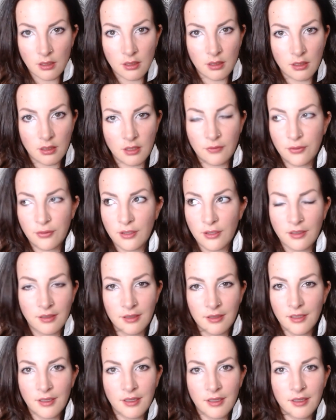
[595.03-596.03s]
If
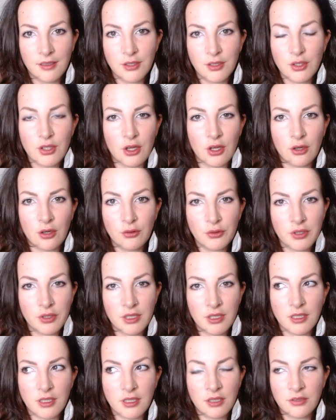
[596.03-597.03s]

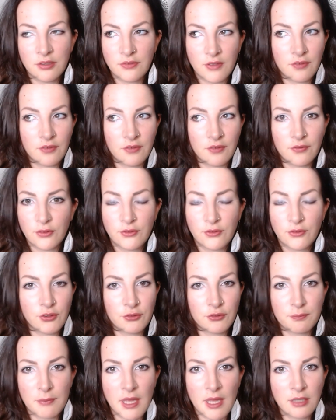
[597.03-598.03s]
it's
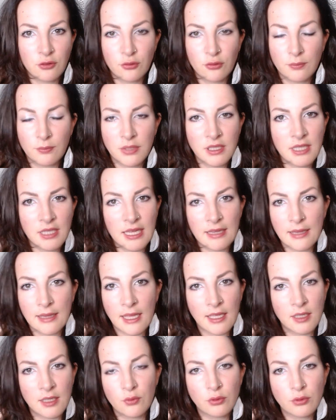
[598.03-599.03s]
just meant to be like
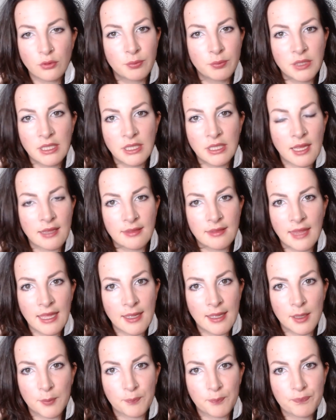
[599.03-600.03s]
that, it will be like
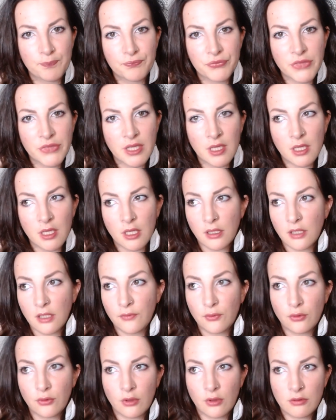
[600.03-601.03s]
that.
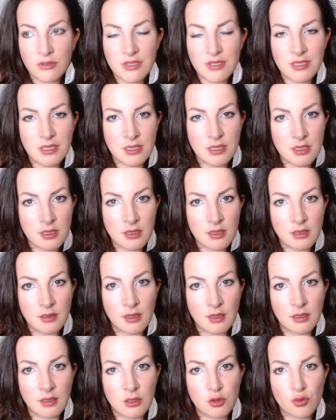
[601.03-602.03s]
if you don't see that
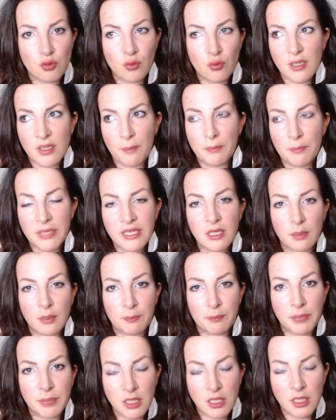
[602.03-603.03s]
there is always a bigger
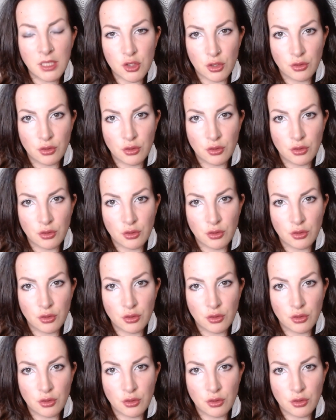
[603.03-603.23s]
picture,